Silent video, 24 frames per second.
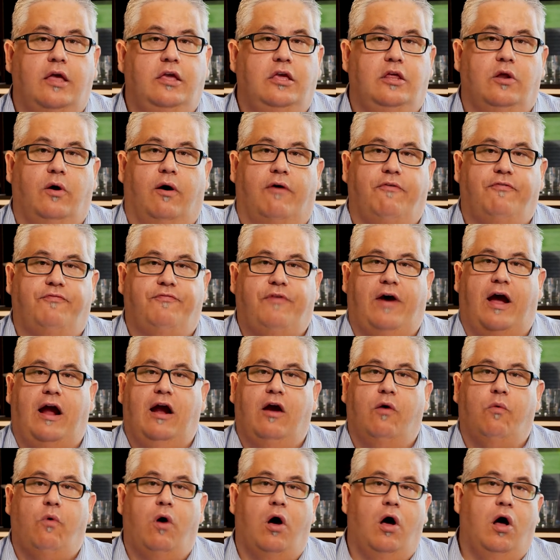a
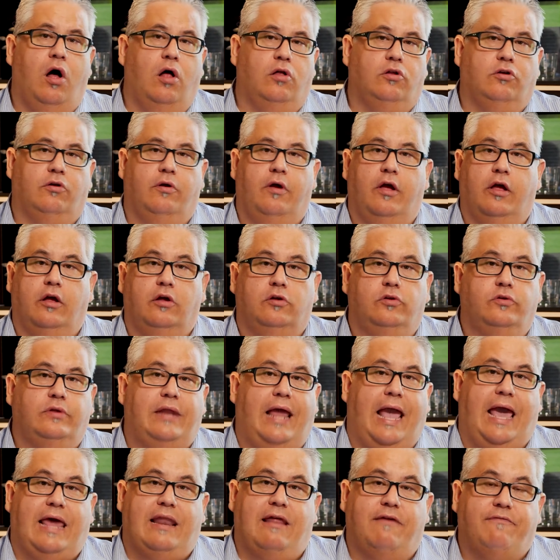firewall or include
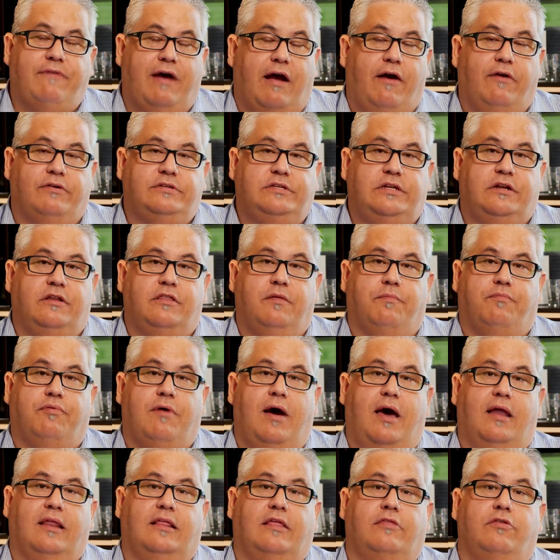antivirus into the product,